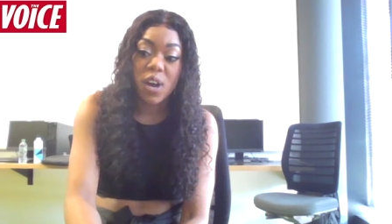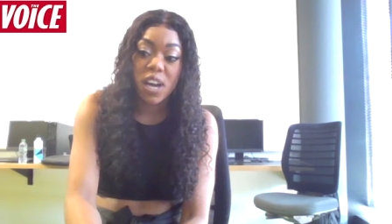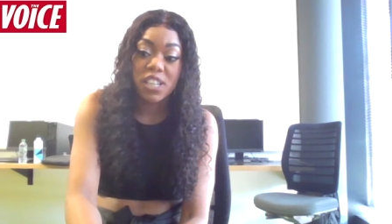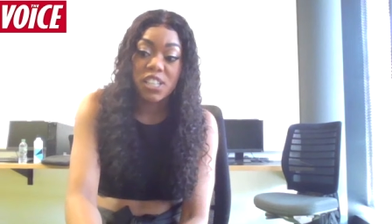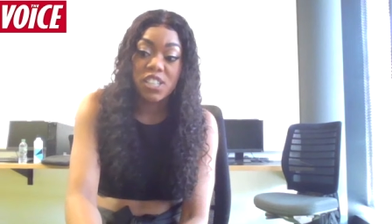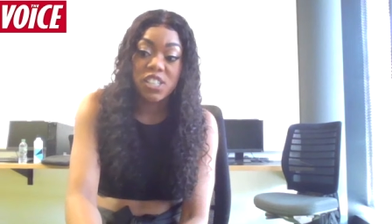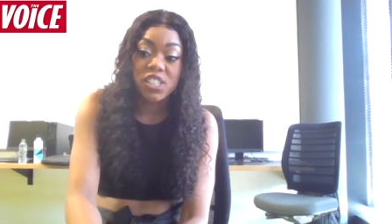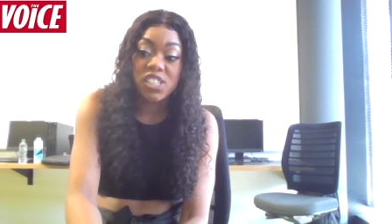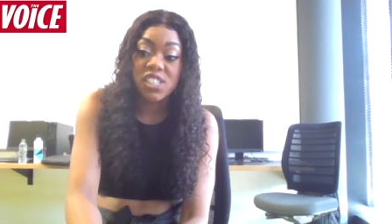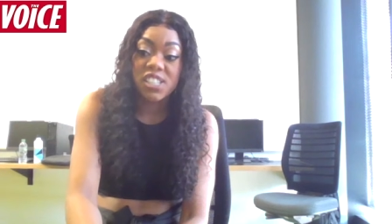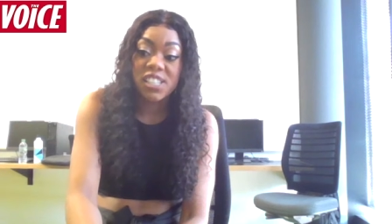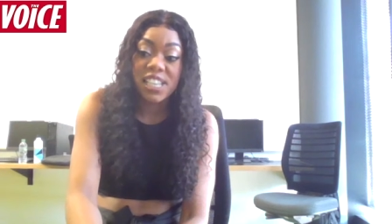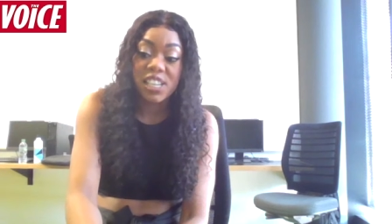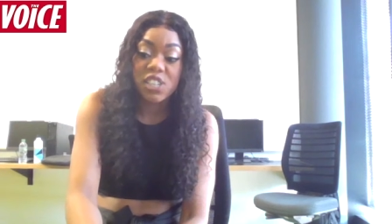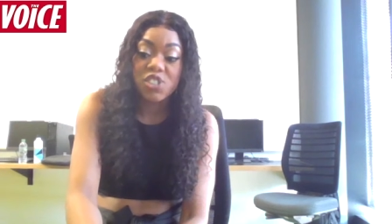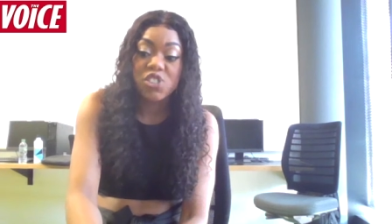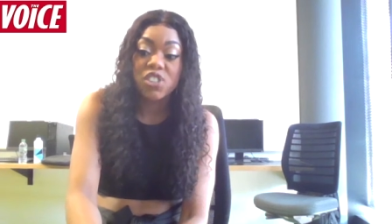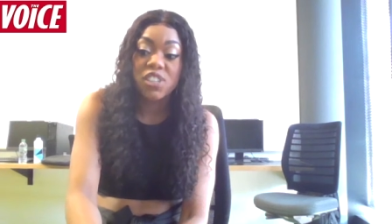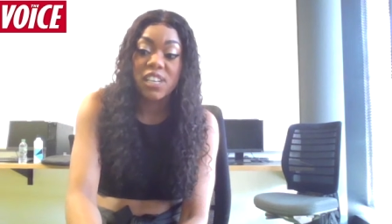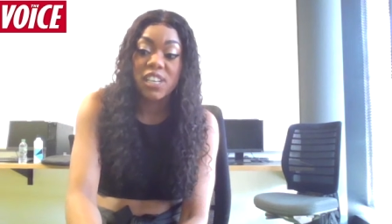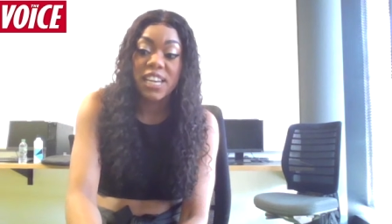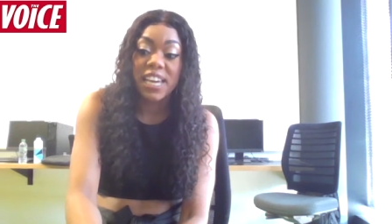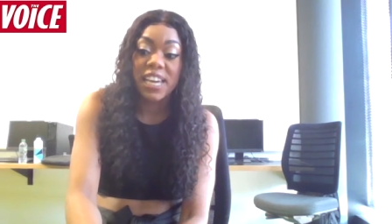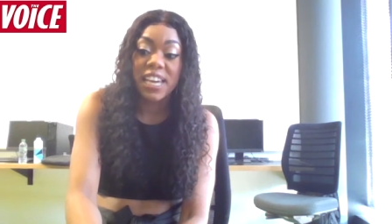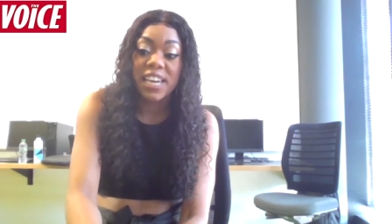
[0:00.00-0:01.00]
I just
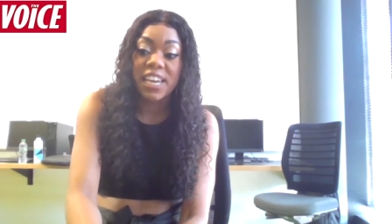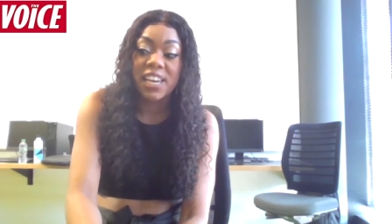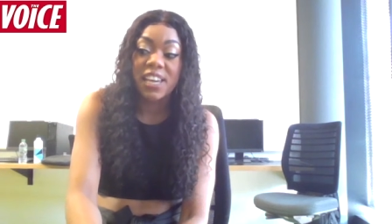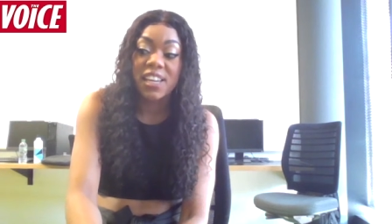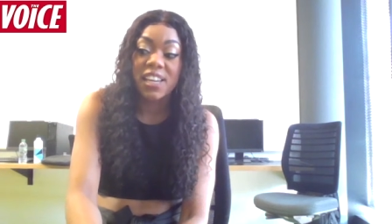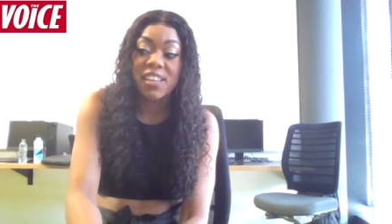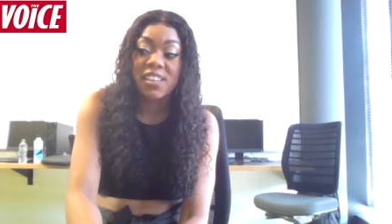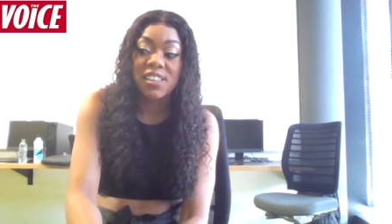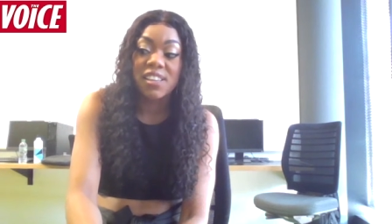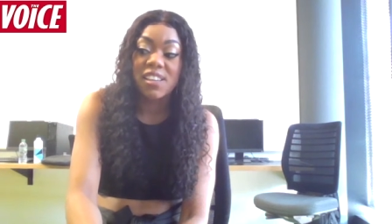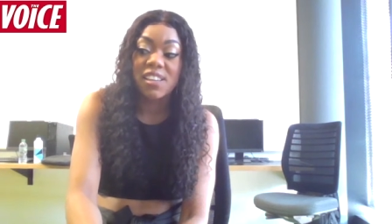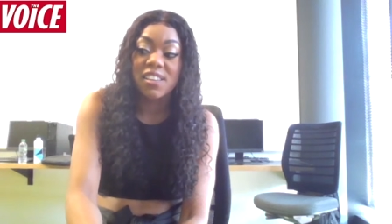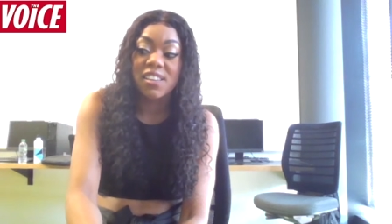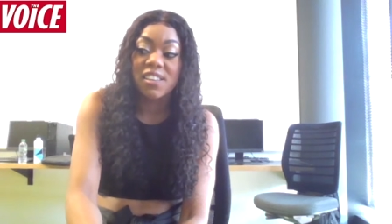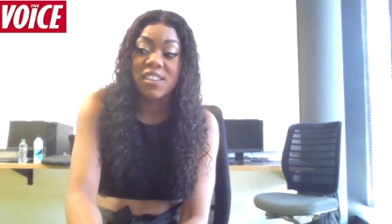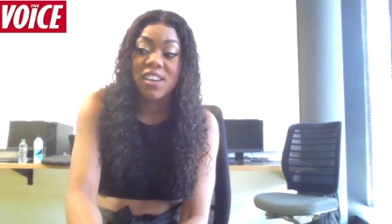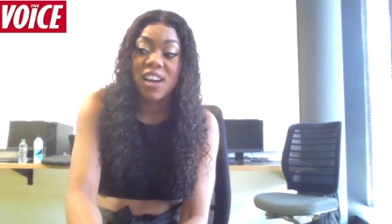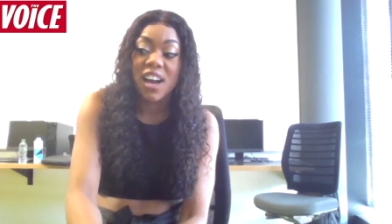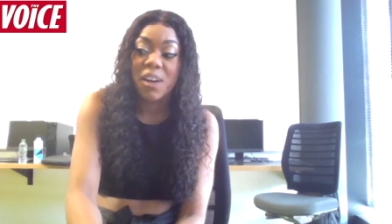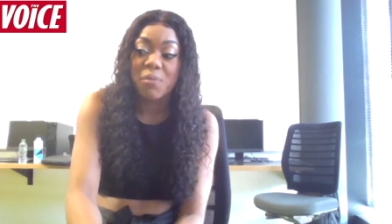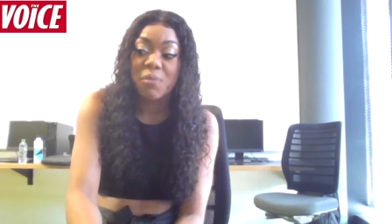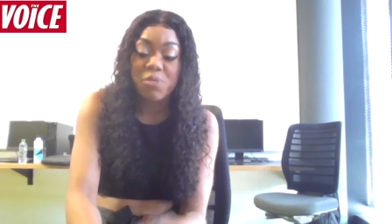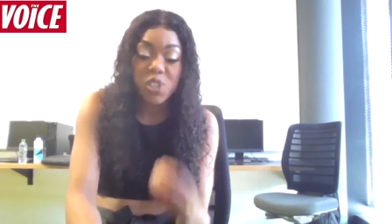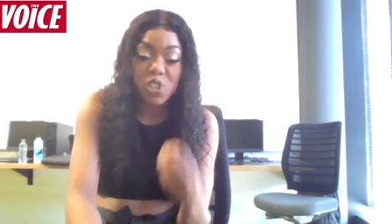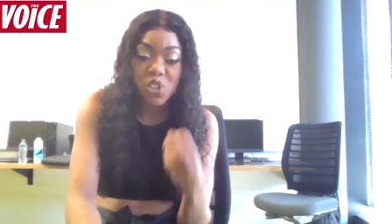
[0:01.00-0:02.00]
literally,
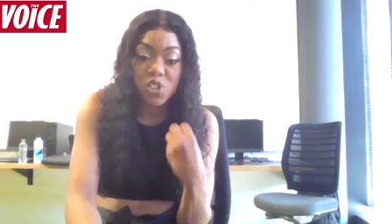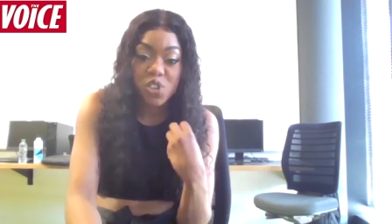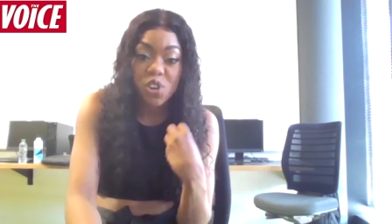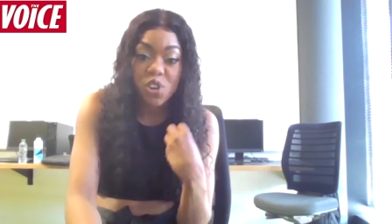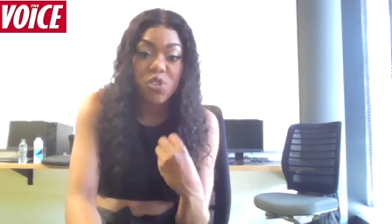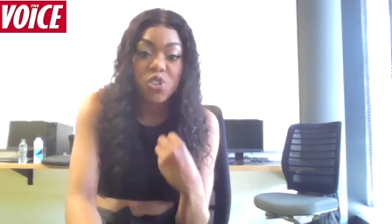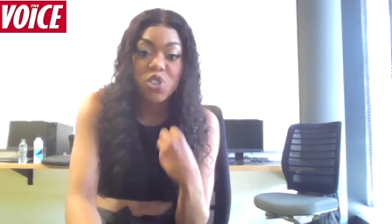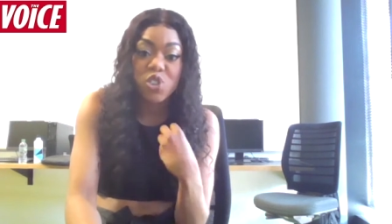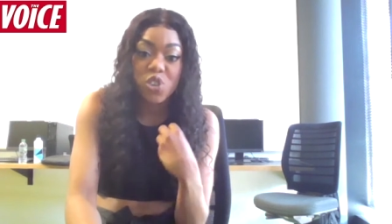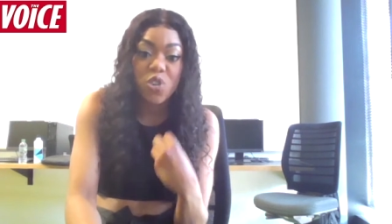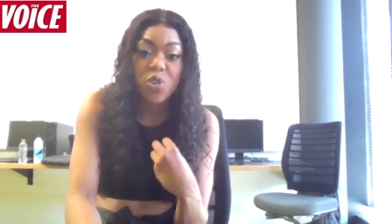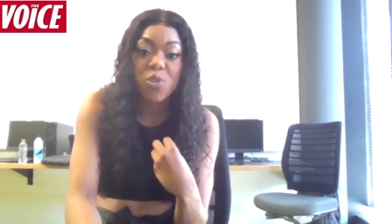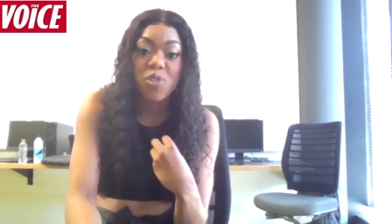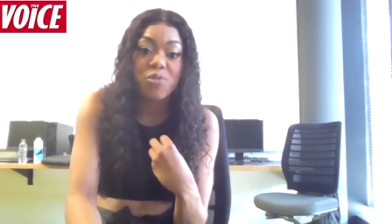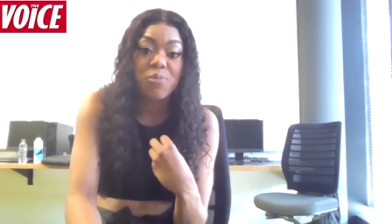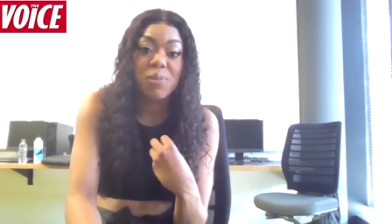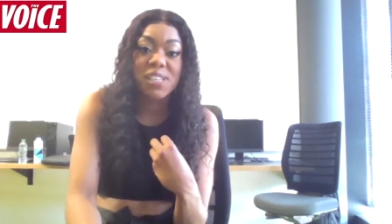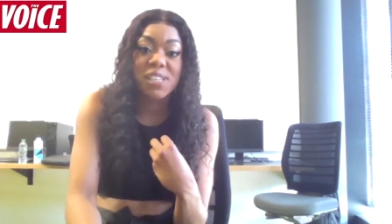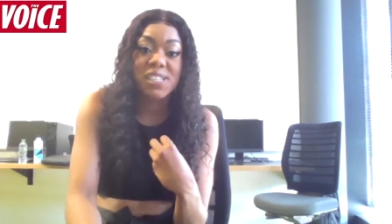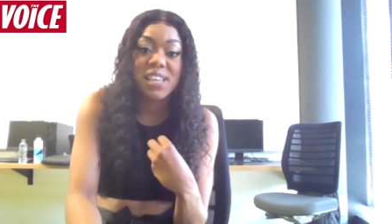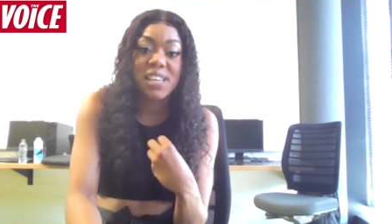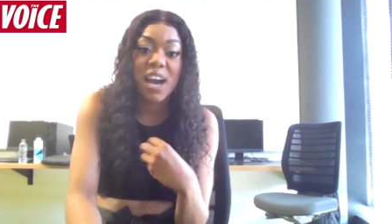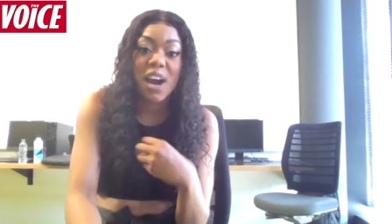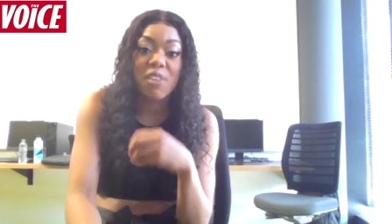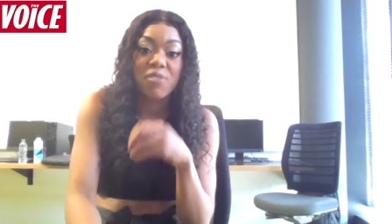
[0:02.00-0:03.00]
I'm so sure of
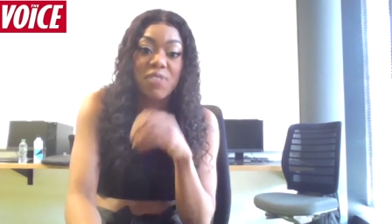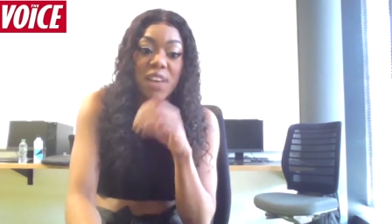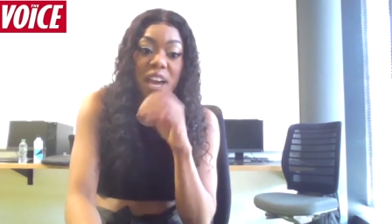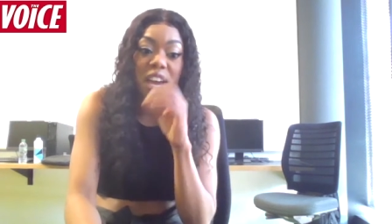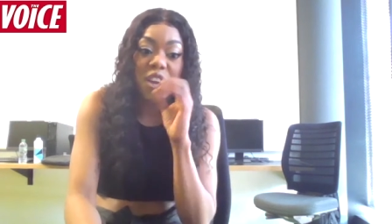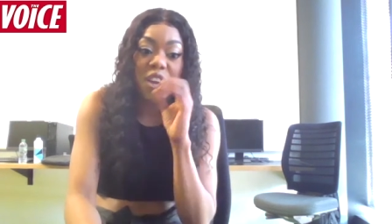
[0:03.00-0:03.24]
myself